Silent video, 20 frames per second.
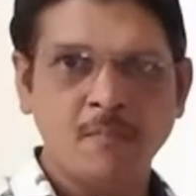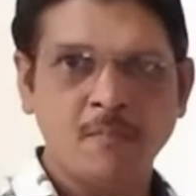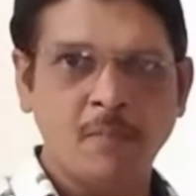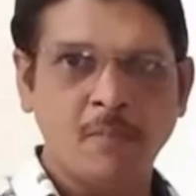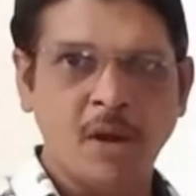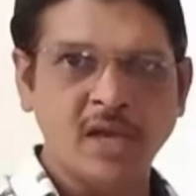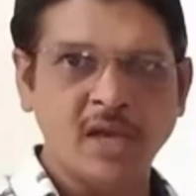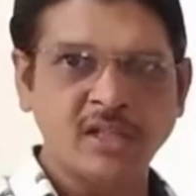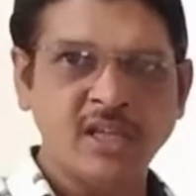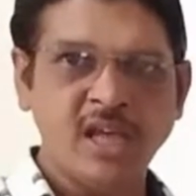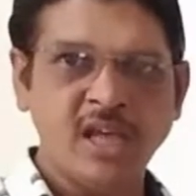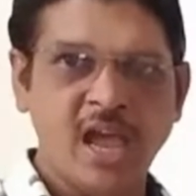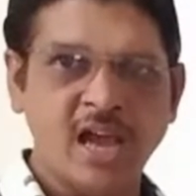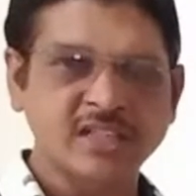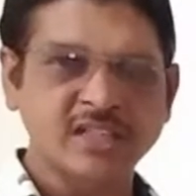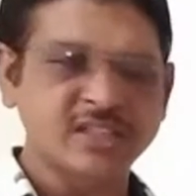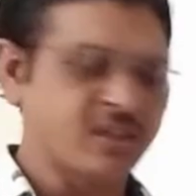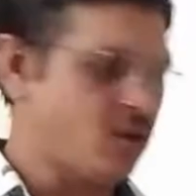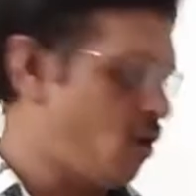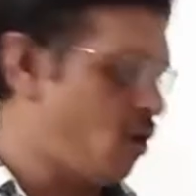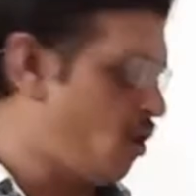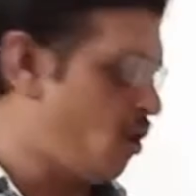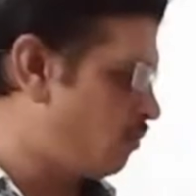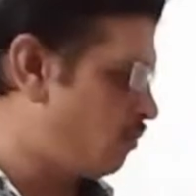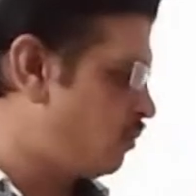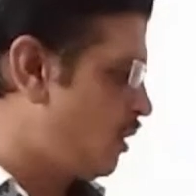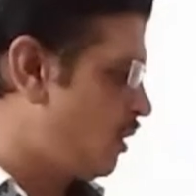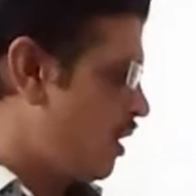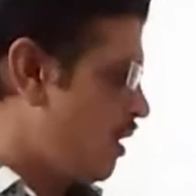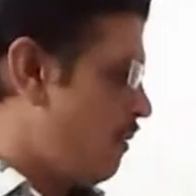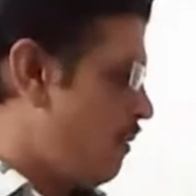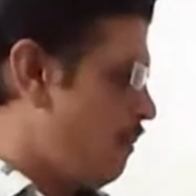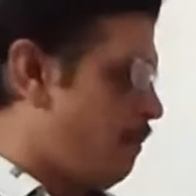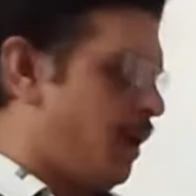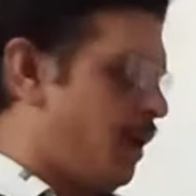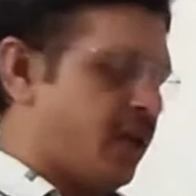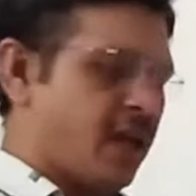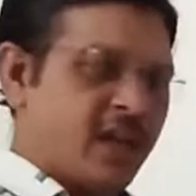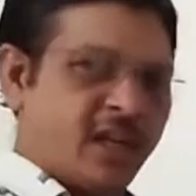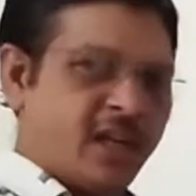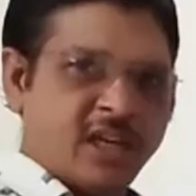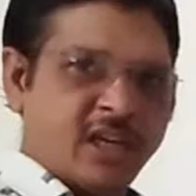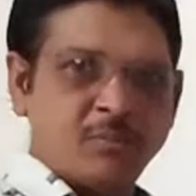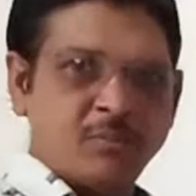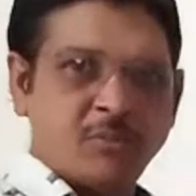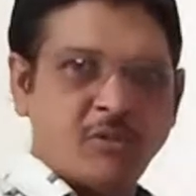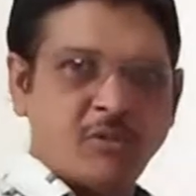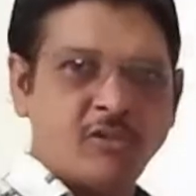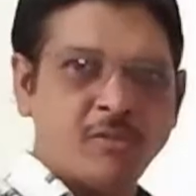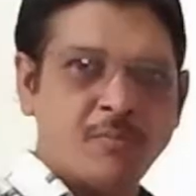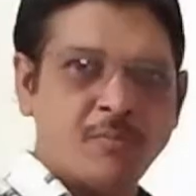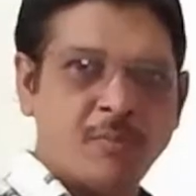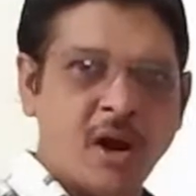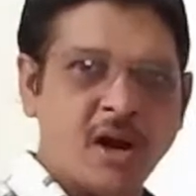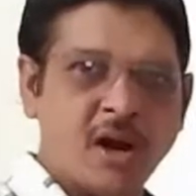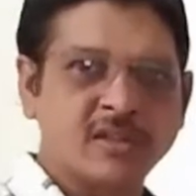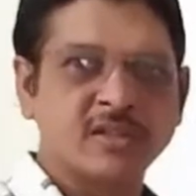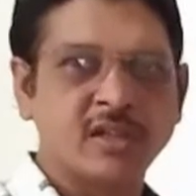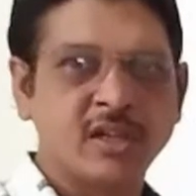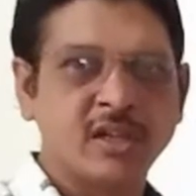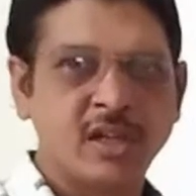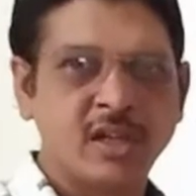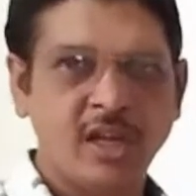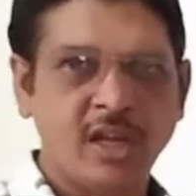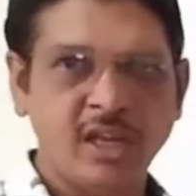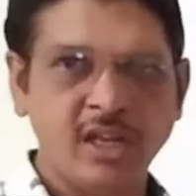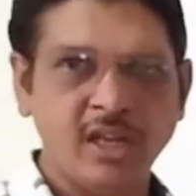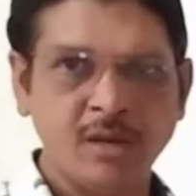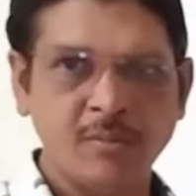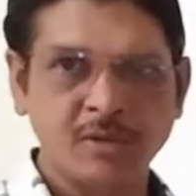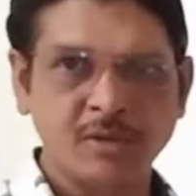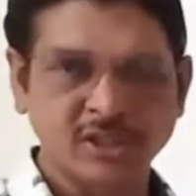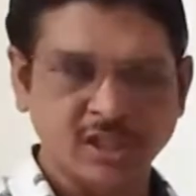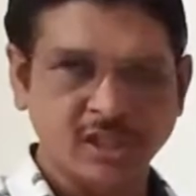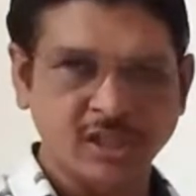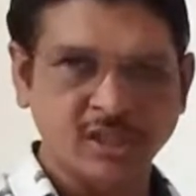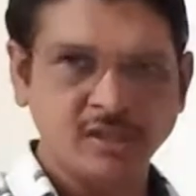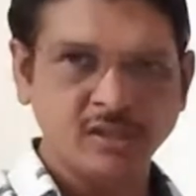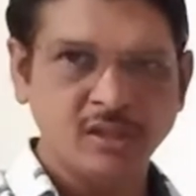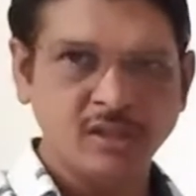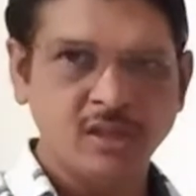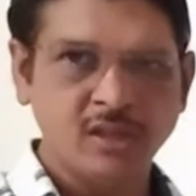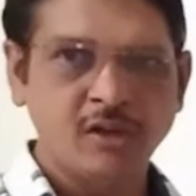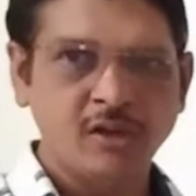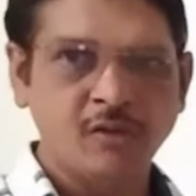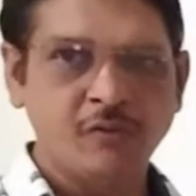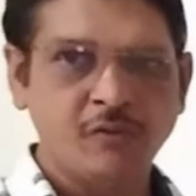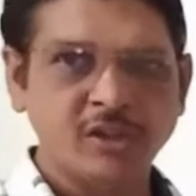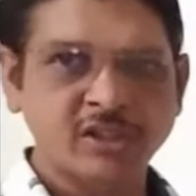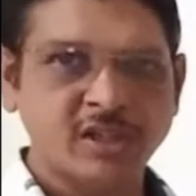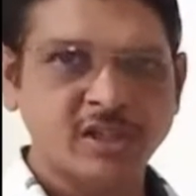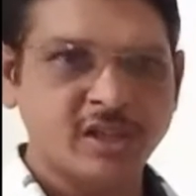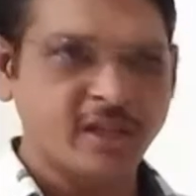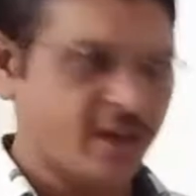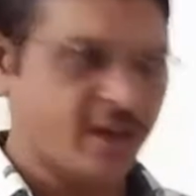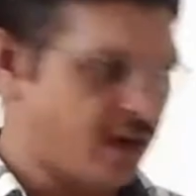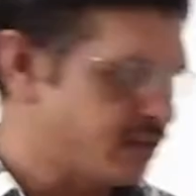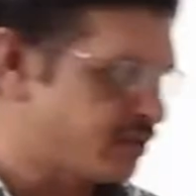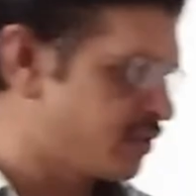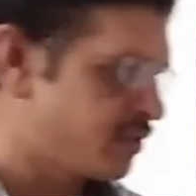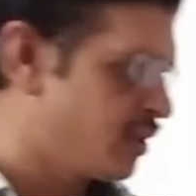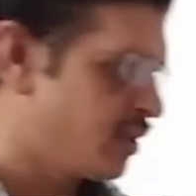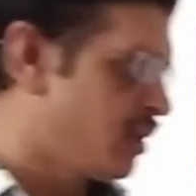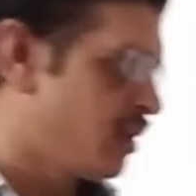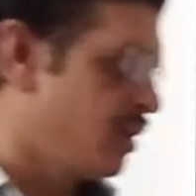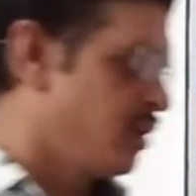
by the action of mechanical moving parts in a machine, which creates